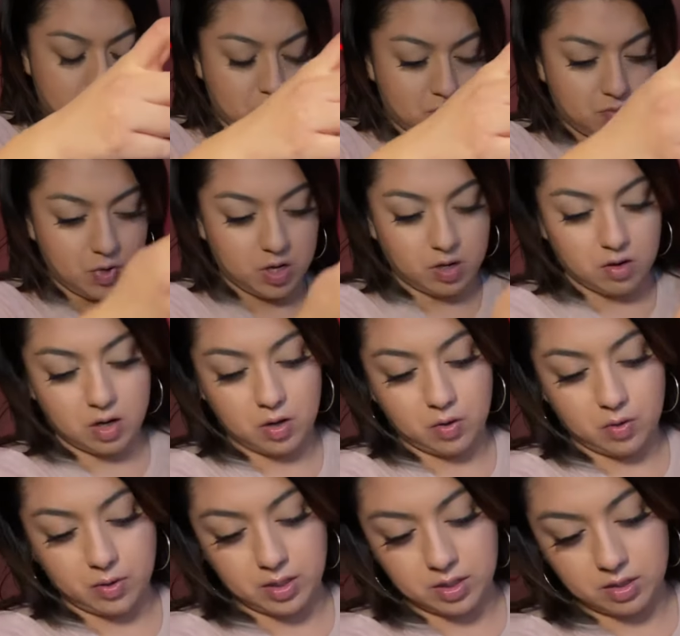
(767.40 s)
But you can
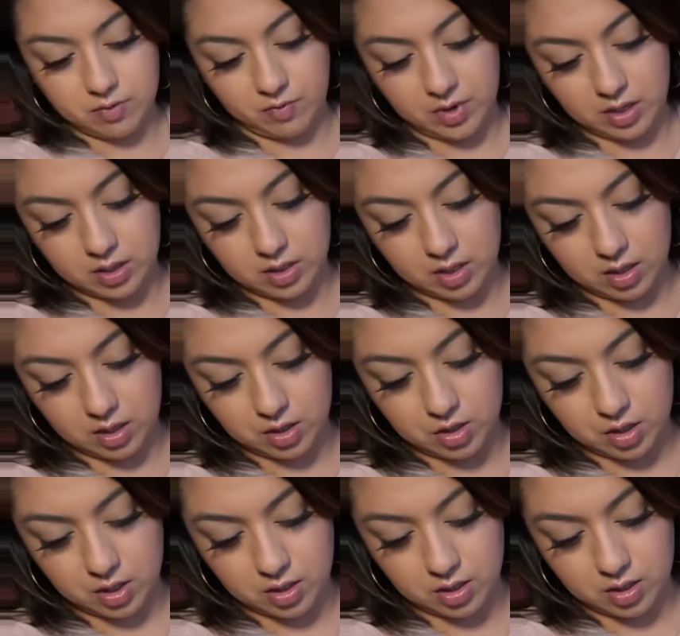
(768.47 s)
always fix and
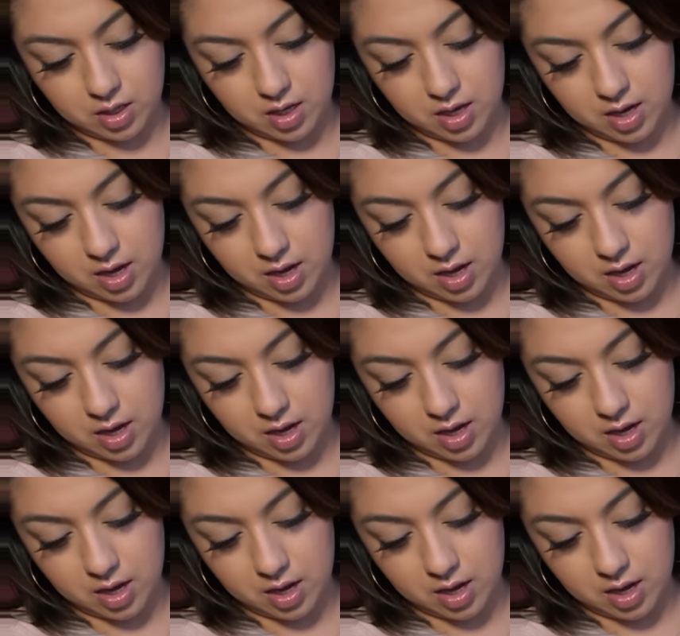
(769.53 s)
adjust it